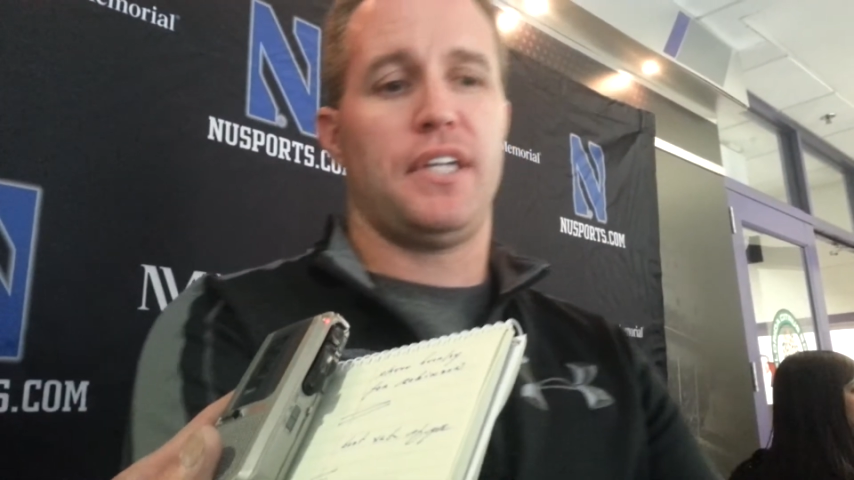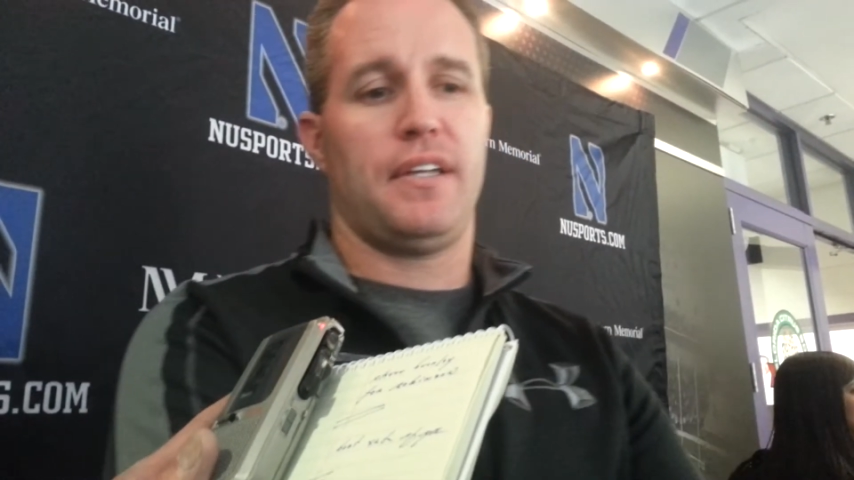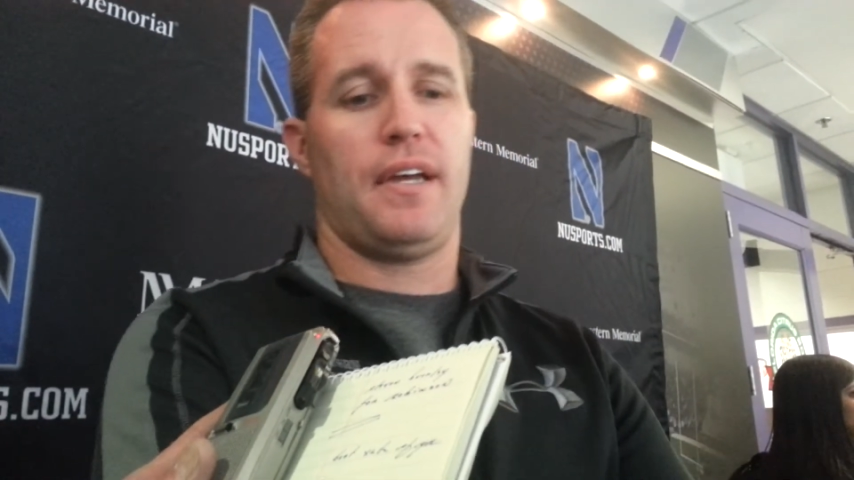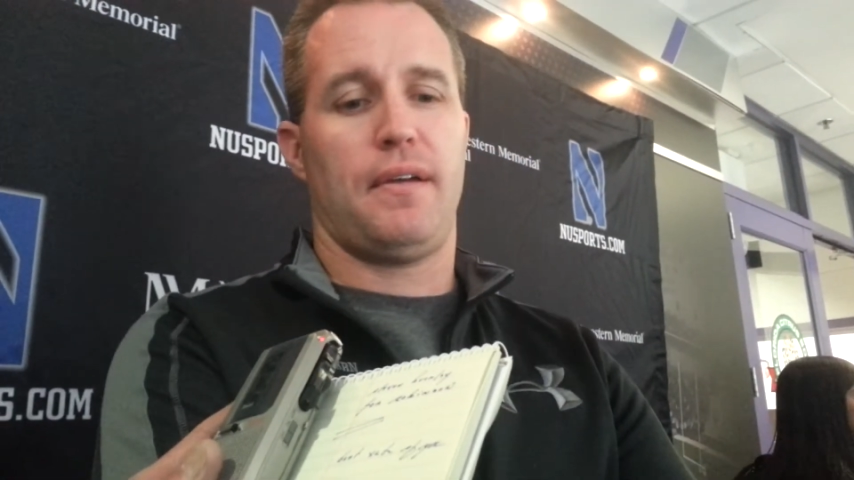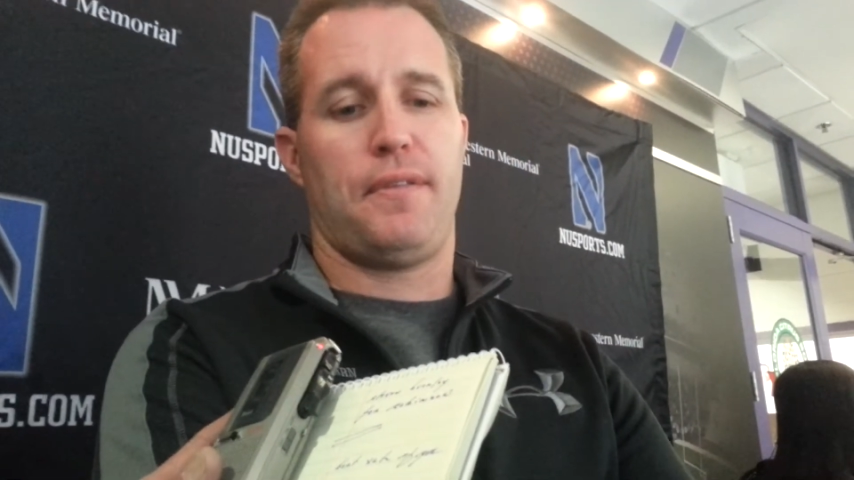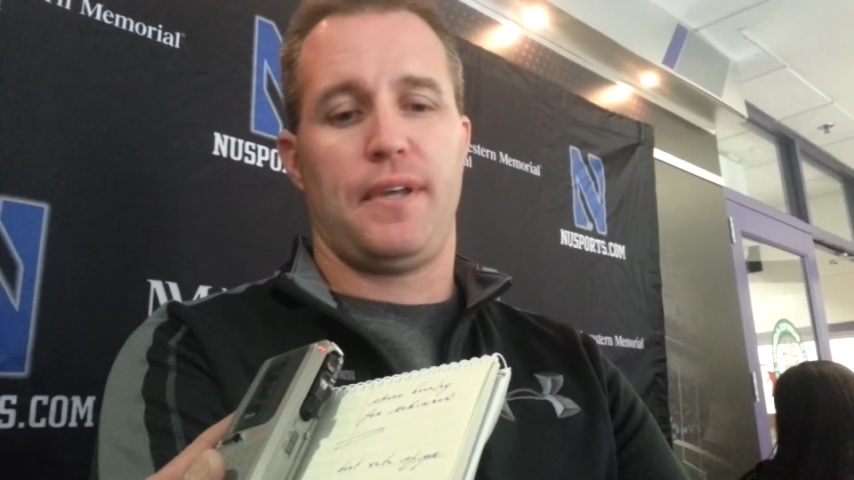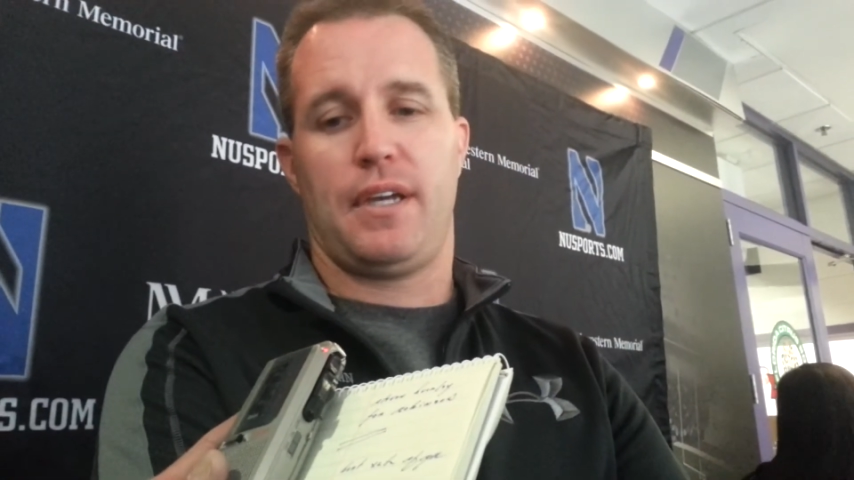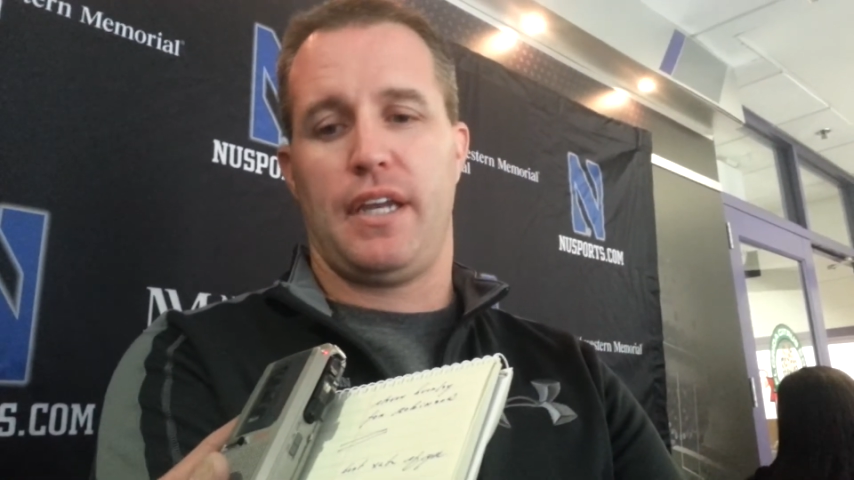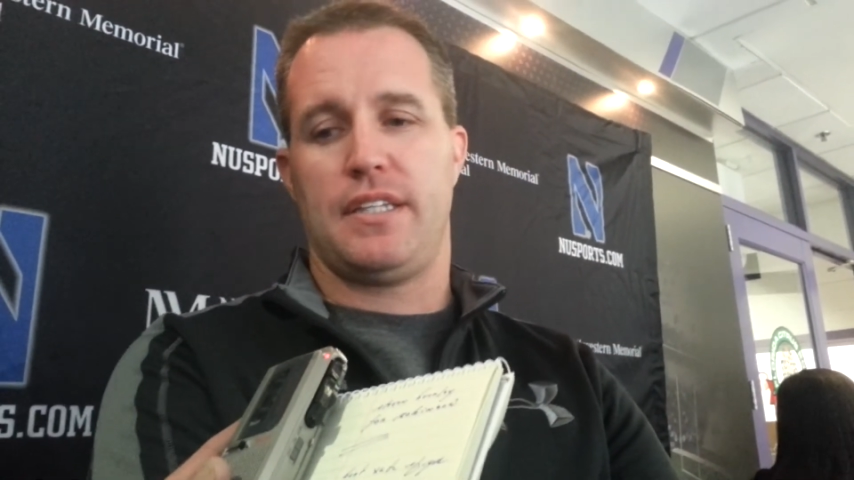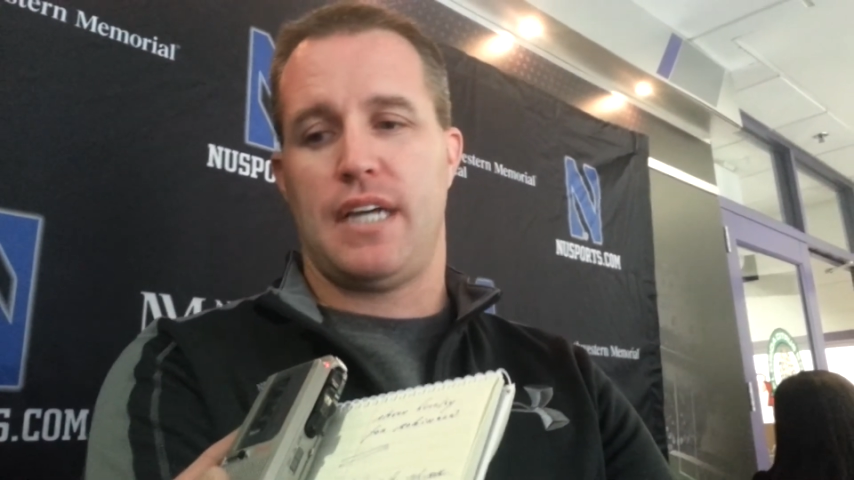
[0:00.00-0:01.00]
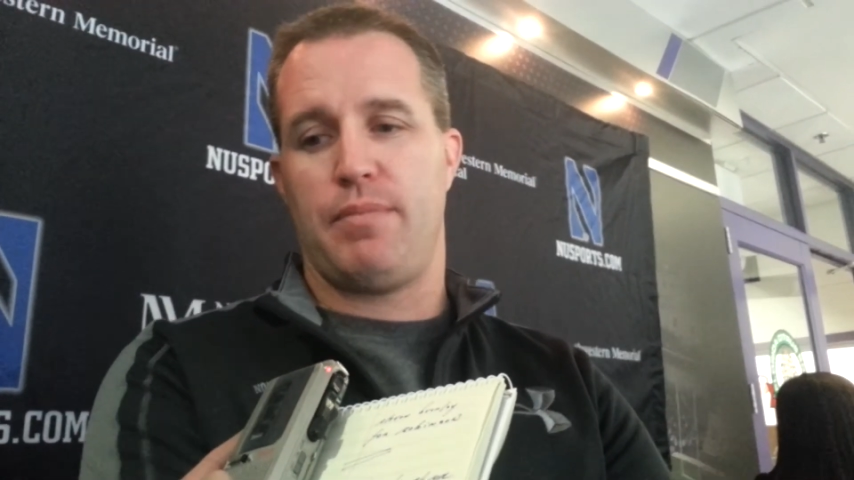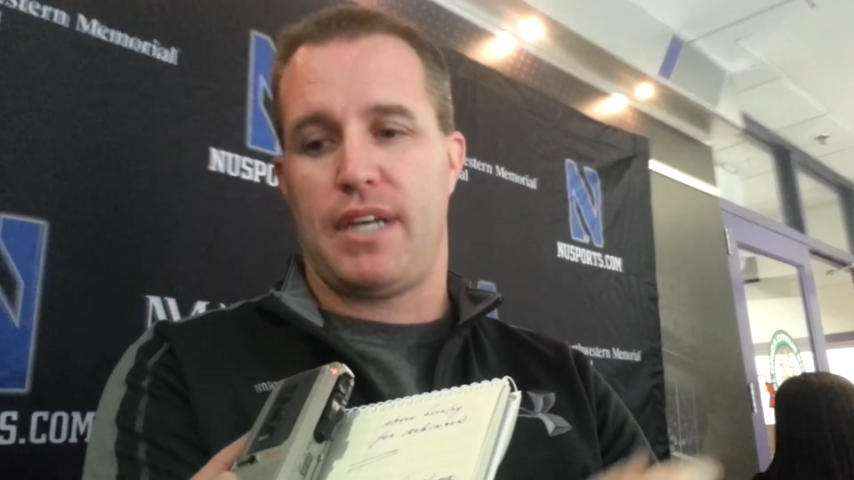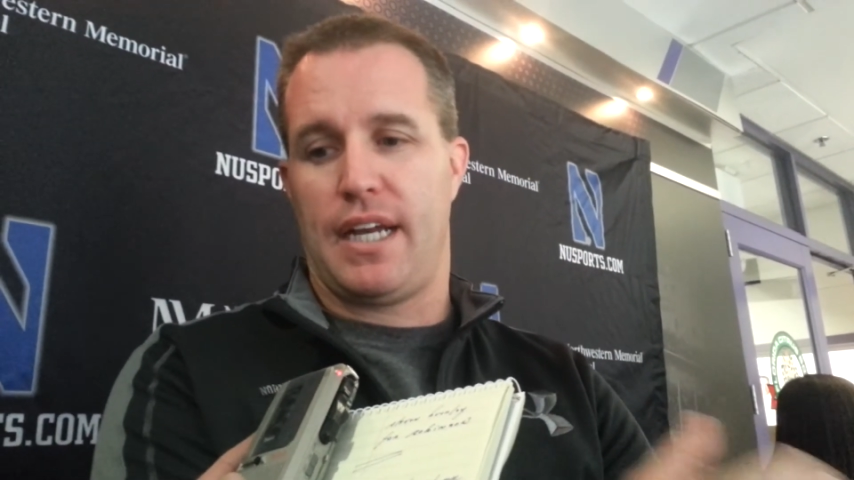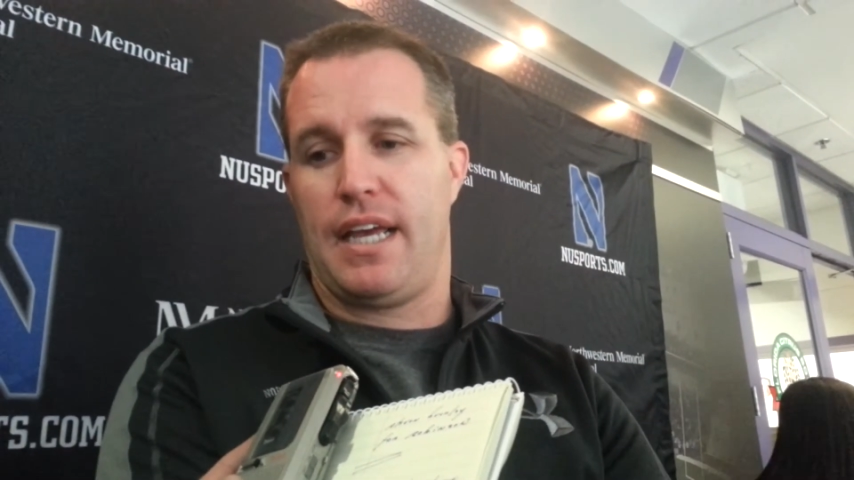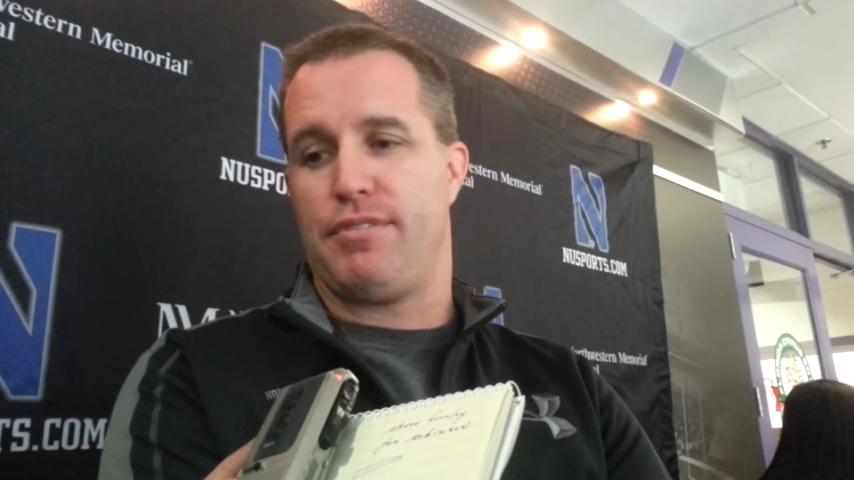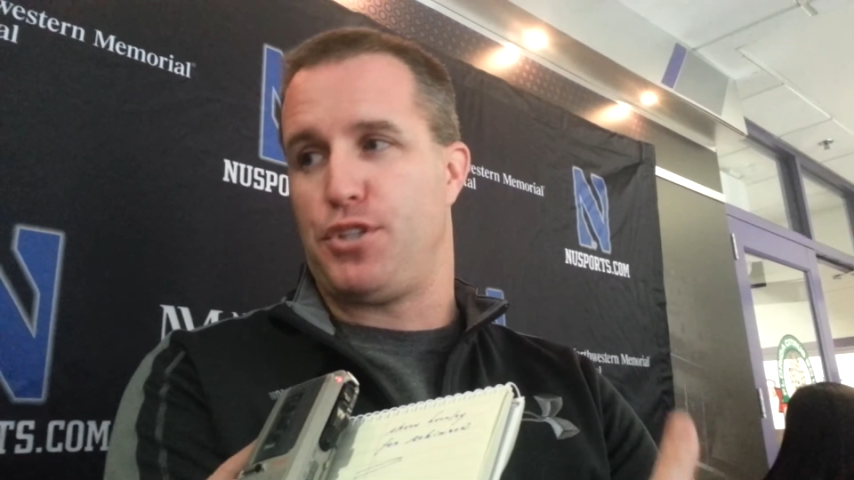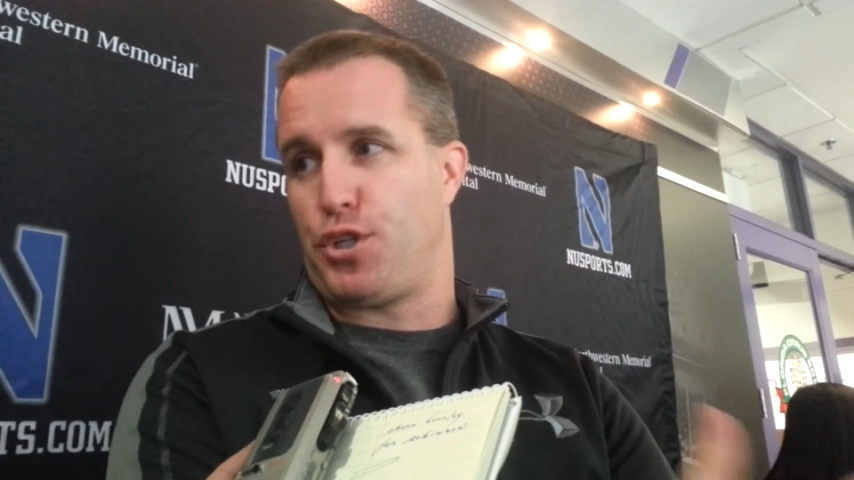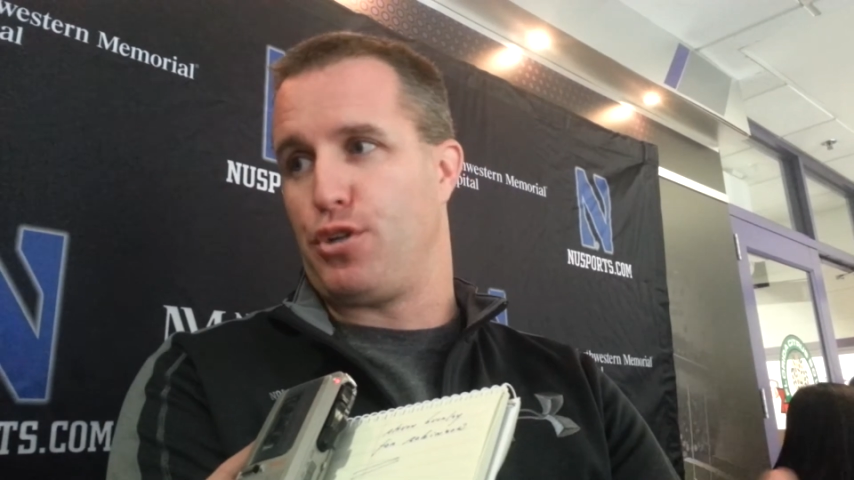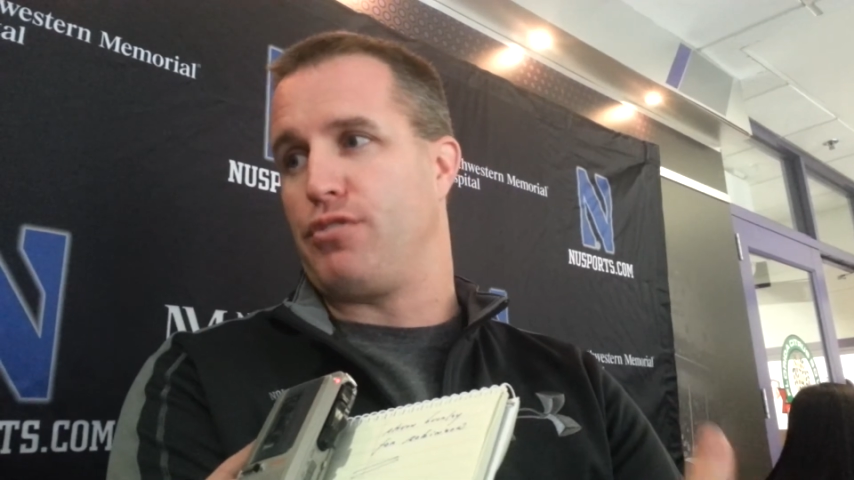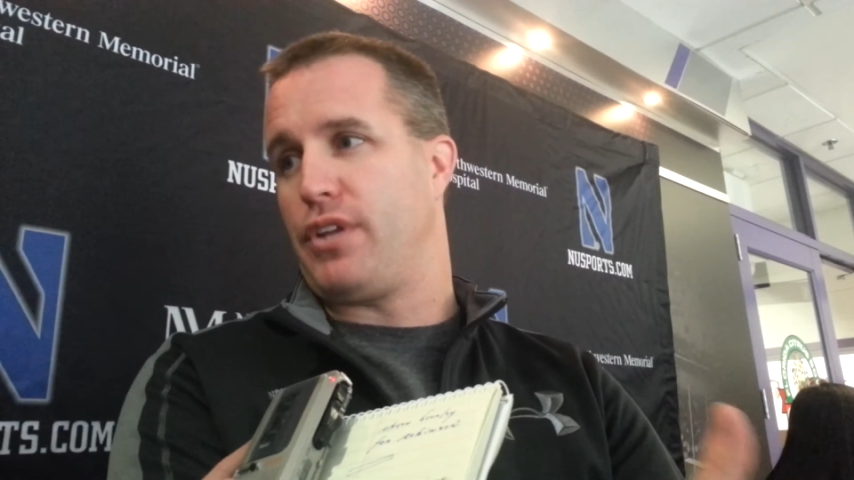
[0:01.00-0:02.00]
I, I think anytime you kind of have to
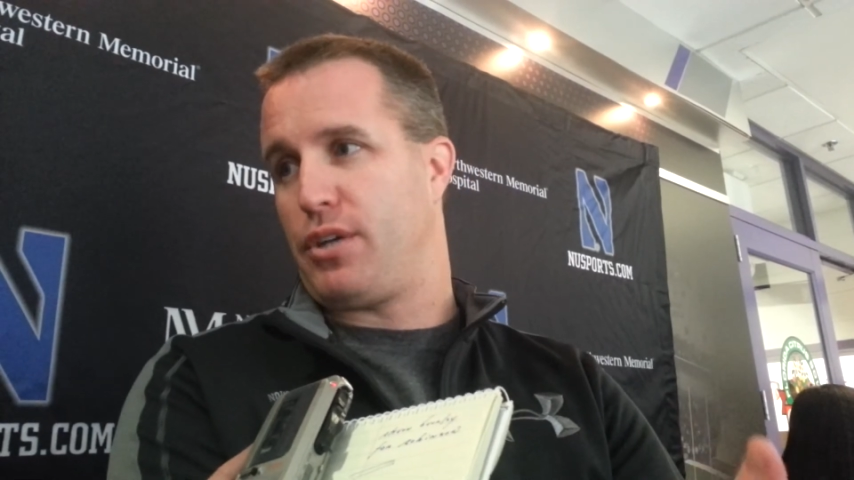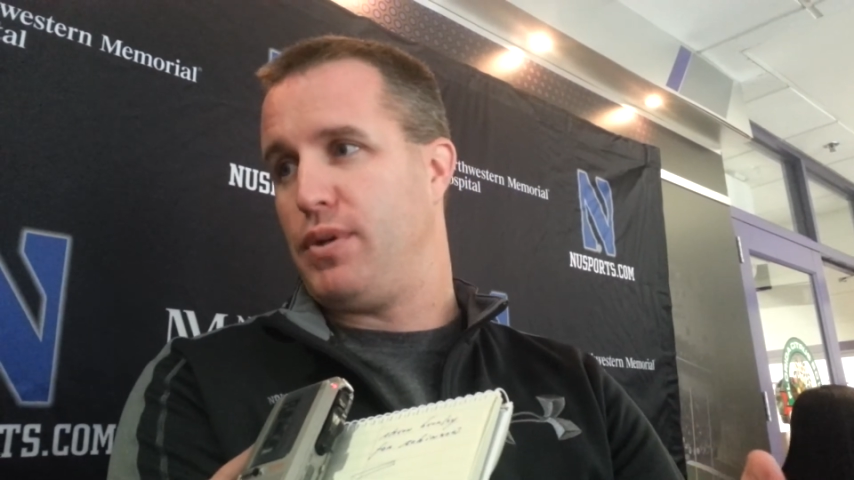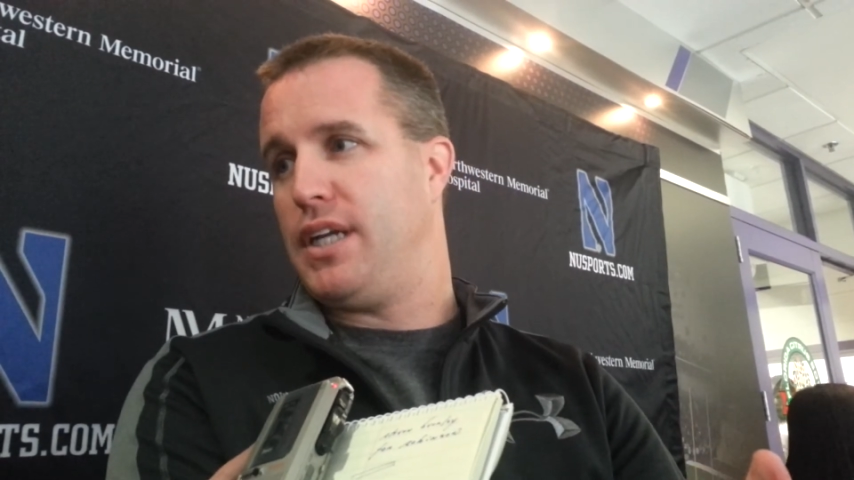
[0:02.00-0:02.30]
turn over what